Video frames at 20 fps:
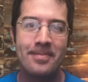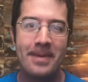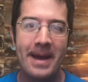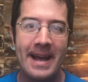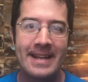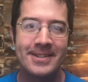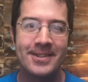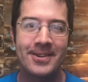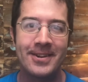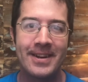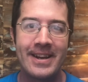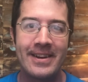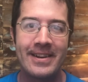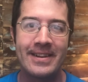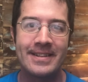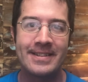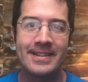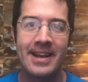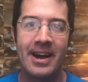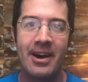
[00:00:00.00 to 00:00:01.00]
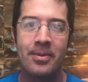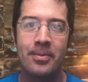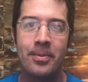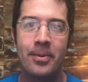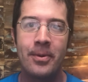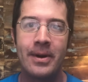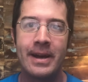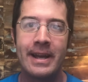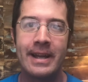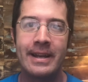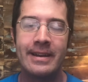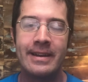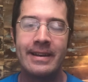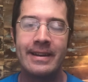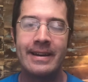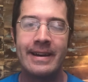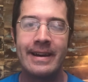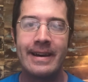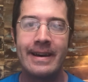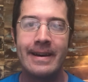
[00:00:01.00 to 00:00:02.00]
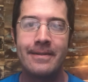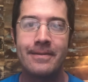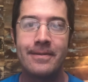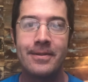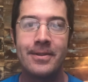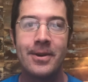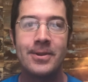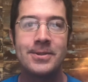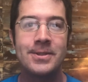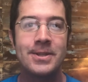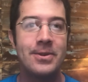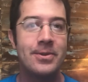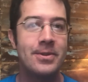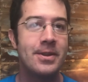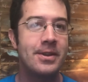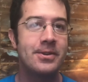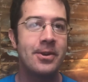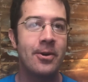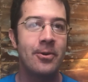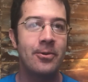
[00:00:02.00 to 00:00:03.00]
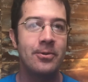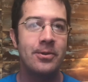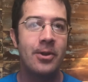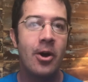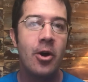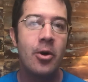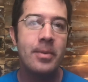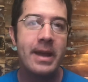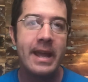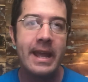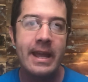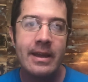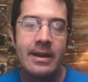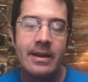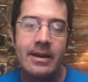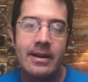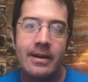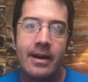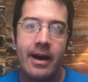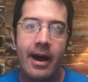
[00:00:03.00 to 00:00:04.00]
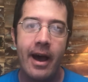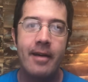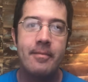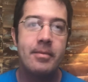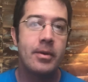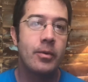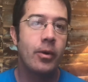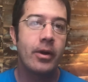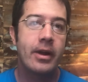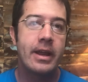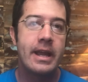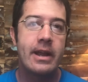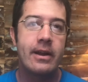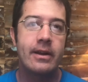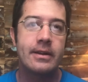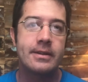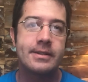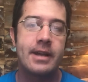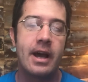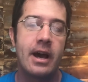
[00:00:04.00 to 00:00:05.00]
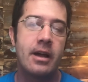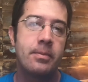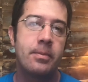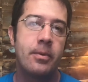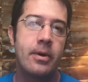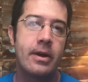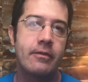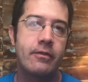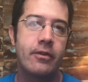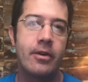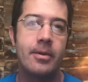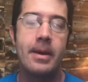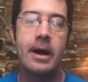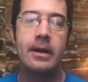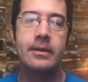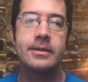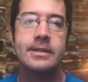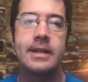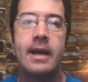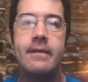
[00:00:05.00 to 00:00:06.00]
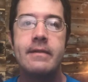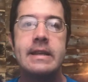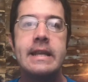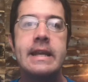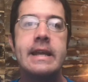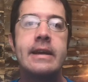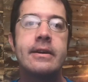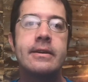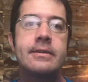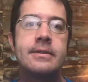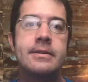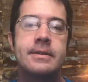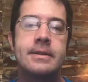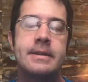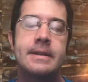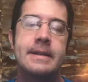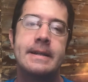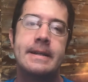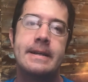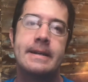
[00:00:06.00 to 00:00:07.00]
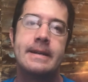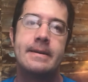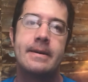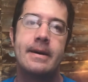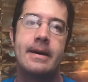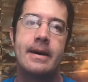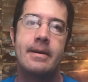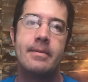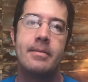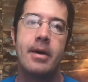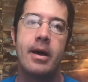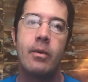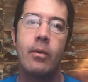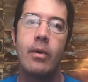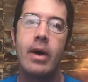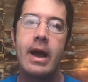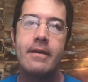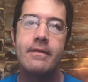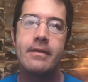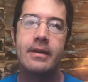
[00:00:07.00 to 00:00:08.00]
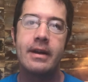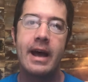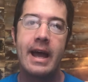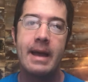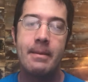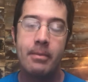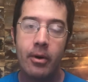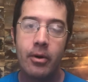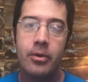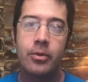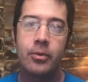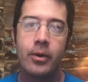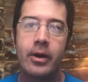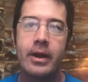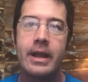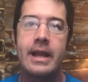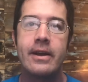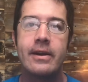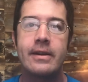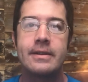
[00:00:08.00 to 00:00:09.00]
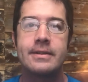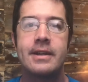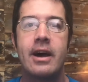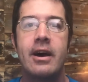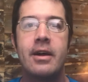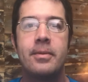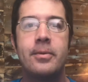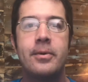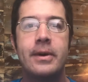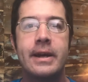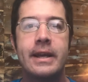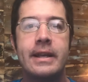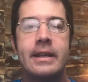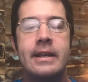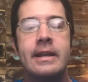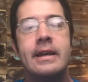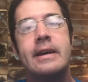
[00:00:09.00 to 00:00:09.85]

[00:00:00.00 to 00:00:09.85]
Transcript: pastor here at South Point. For those of you that don't know me, I've been working here at South Point for about 7 years. My wife and I both work here at South Point,